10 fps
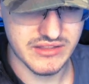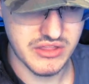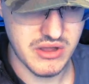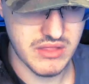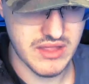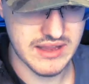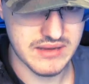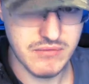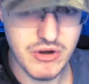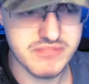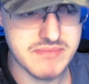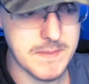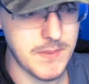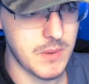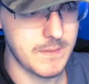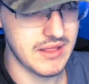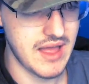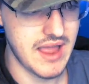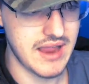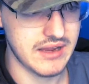so like most people will be
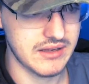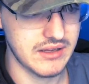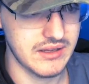like,